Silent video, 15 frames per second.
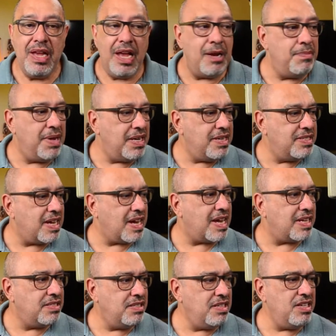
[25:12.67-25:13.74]
And Melissa
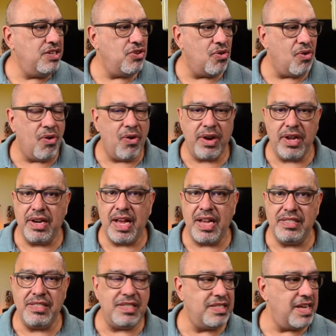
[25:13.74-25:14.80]
Castillo
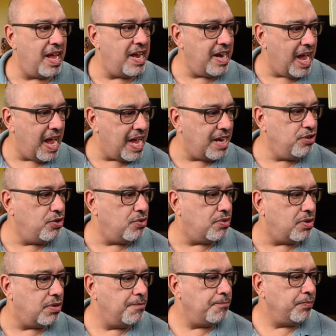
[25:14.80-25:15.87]
organizes an
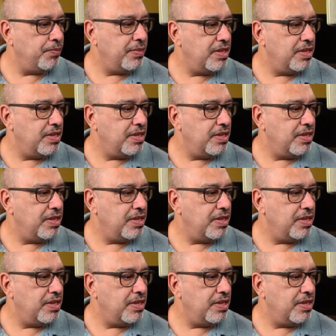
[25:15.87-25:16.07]
annual